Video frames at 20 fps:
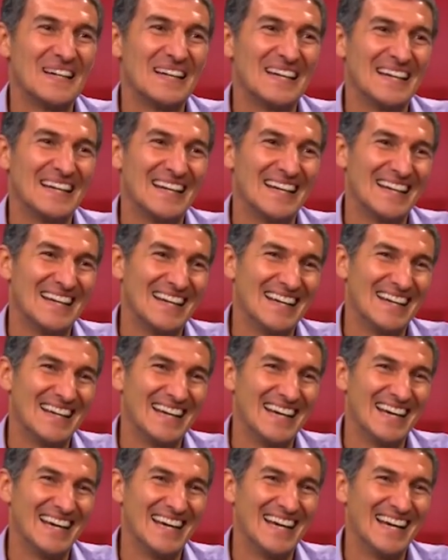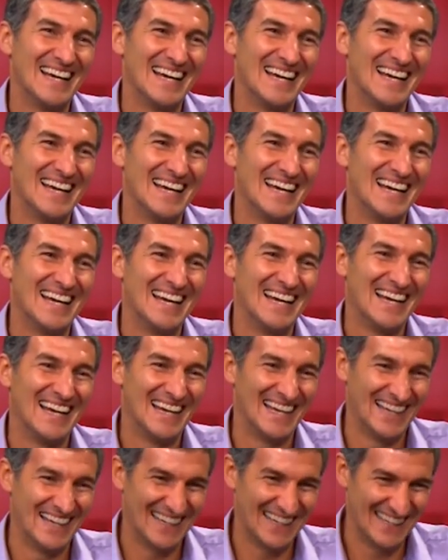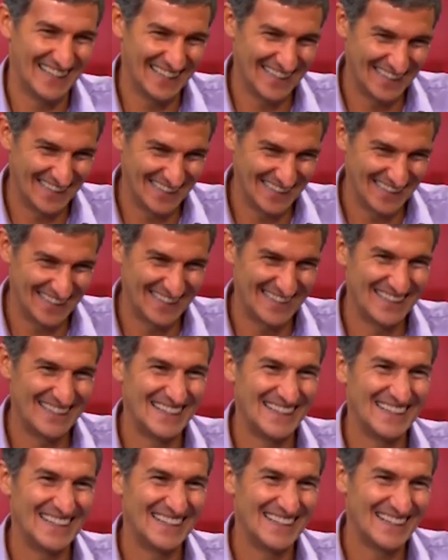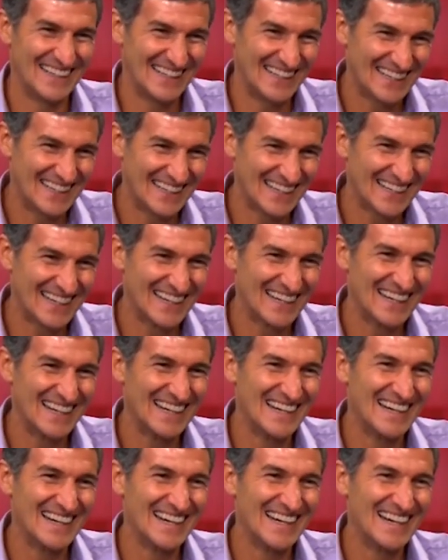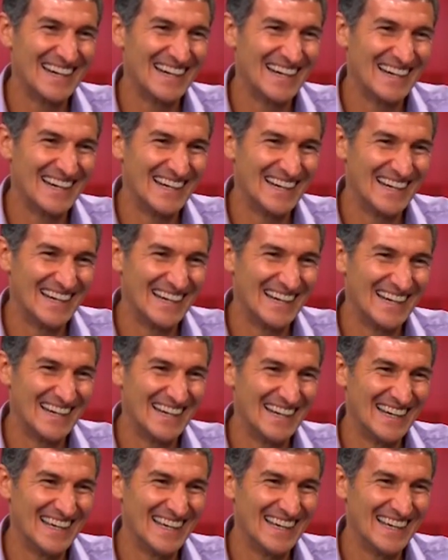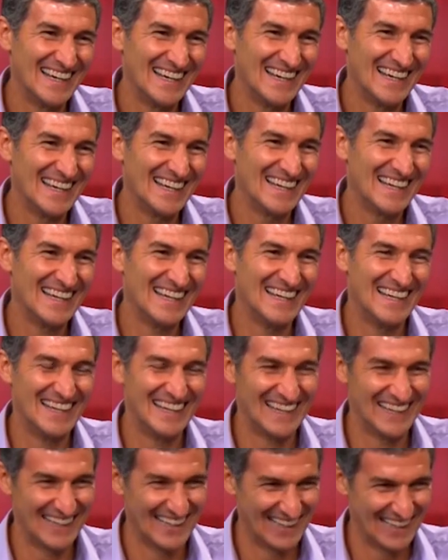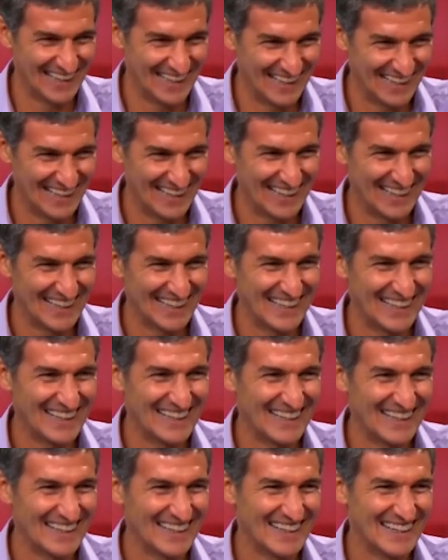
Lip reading: This person isn't speaking.